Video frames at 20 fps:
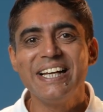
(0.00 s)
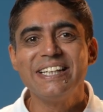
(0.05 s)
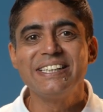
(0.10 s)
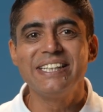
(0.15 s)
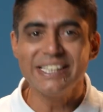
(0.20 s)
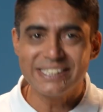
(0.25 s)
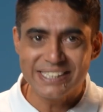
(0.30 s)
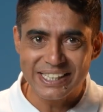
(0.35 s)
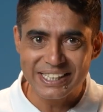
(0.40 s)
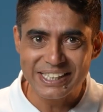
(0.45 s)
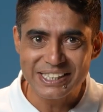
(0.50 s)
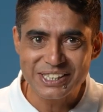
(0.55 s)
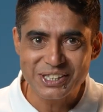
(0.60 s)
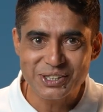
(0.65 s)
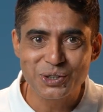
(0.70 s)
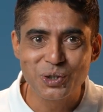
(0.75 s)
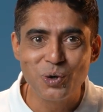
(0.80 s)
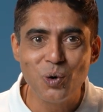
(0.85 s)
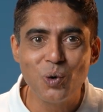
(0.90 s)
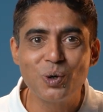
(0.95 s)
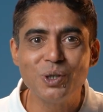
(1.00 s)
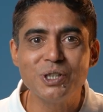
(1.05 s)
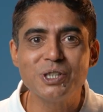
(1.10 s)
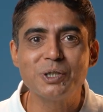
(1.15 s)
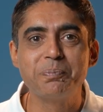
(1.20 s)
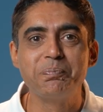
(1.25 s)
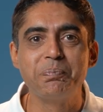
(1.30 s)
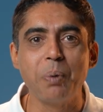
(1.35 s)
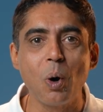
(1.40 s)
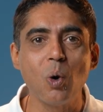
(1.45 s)
This is
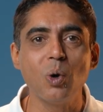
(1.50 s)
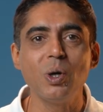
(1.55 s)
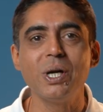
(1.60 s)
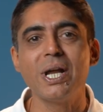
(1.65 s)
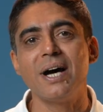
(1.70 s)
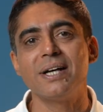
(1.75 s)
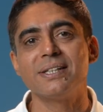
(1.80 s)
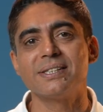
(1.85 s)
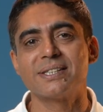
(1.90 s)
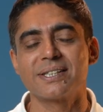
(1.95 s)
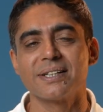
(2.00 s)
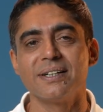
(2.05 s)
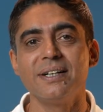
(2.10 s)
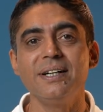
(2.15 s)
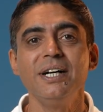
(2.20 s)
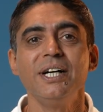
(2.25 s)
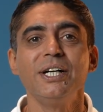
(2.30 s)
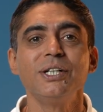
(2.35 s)
Google's bold answer